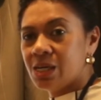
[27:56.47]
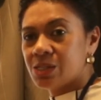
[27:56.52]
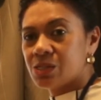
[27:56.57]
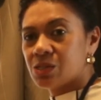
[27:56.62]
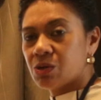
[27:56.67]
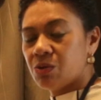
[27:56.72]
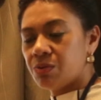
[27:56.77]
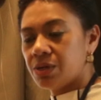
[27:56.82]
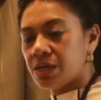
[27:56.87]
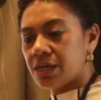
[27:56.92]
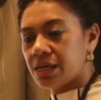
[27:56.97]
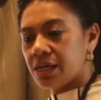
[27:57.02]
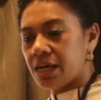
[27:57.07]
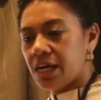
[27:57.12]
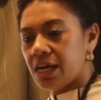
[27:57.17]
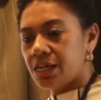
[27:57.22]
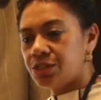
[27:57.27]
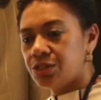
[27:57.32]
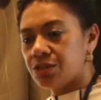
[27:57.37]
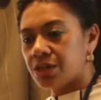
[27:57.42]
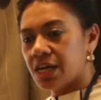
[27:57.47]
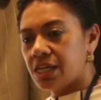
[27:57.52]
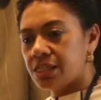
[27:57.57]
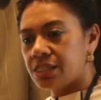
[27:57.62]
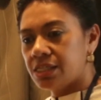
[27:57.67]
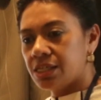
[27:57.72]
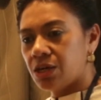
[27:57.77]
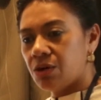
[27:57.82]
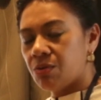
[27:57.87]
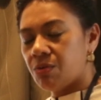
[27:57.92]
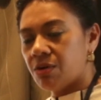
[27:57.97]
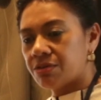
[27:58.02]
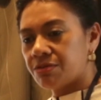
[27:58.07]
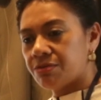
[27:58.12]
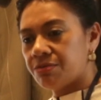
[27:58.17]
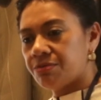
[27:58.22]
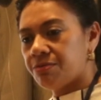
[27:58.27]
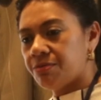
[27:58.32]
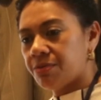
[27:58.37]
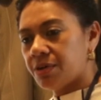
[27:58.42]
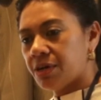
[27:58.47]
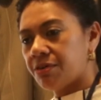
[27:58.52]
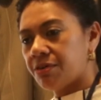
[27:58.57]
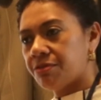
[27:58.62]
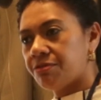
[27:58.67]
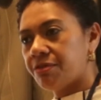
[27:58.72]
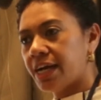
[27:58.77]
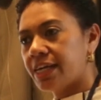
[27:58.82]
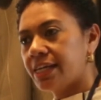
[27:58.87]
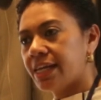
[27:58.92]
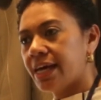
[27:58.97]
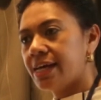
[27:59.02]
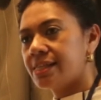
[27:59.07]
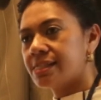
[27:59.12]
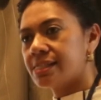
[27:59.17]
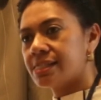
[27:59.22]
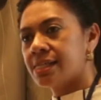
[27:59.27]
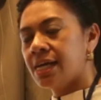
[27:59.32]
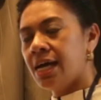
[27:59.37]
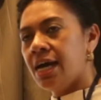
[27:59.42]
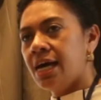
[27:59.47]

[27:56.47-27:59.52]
So we're educating you on finance.